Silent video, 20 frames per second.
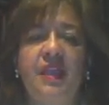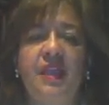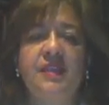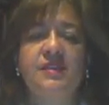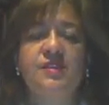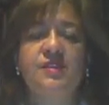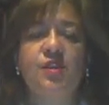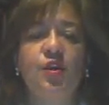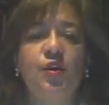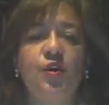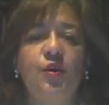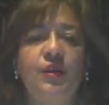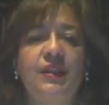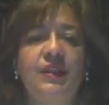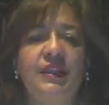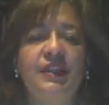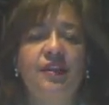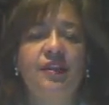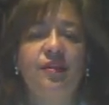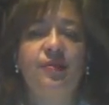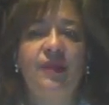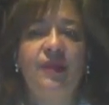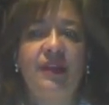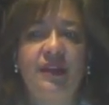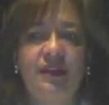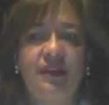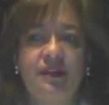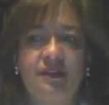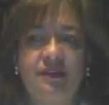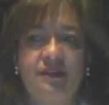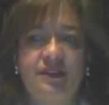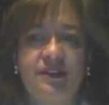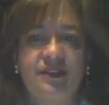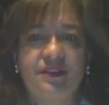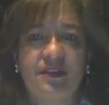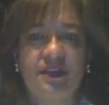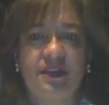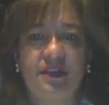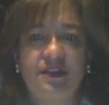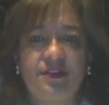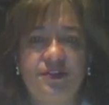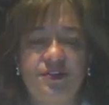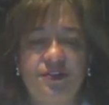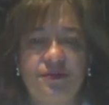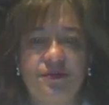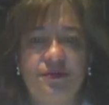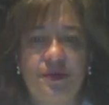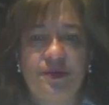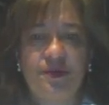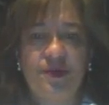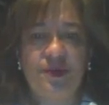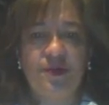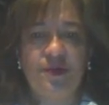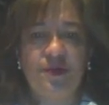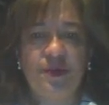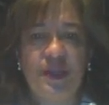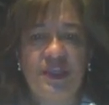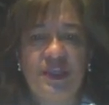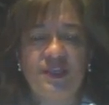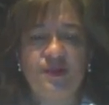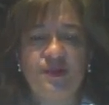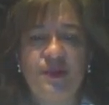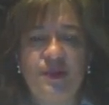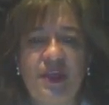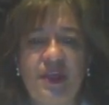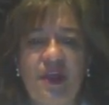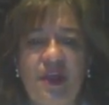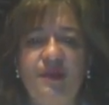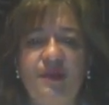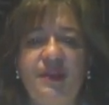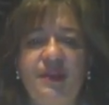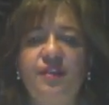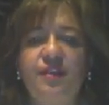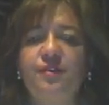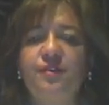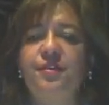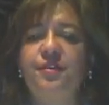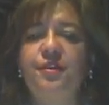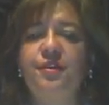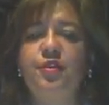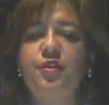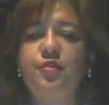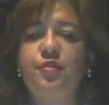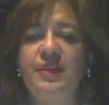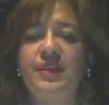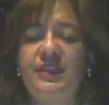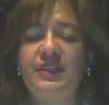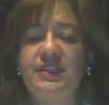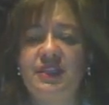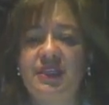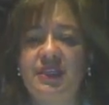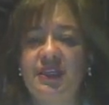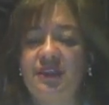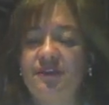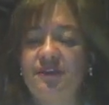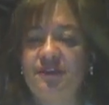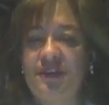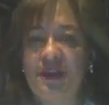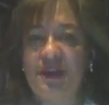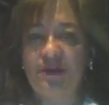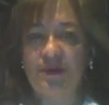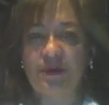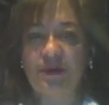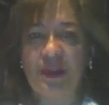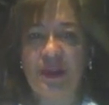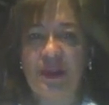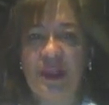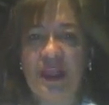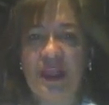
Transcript: So little by little, this literature review is becoming your theoretical framework.